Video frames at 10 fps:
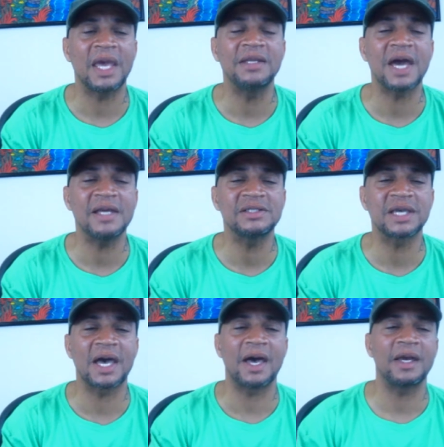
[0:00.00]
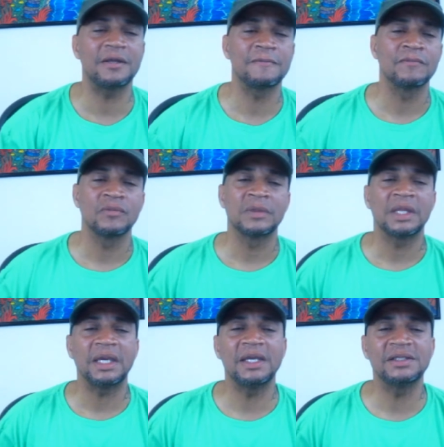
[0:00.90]
A nice guy
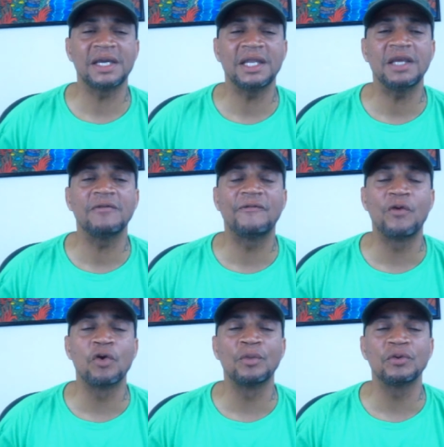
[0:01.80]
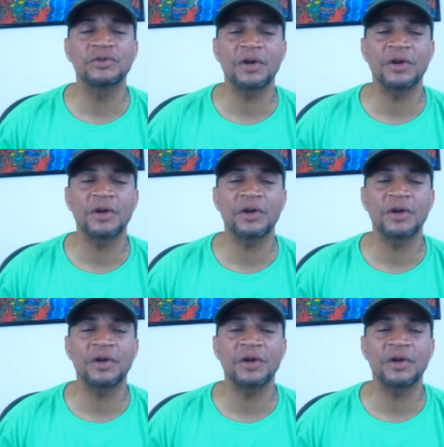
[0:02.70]
is an informal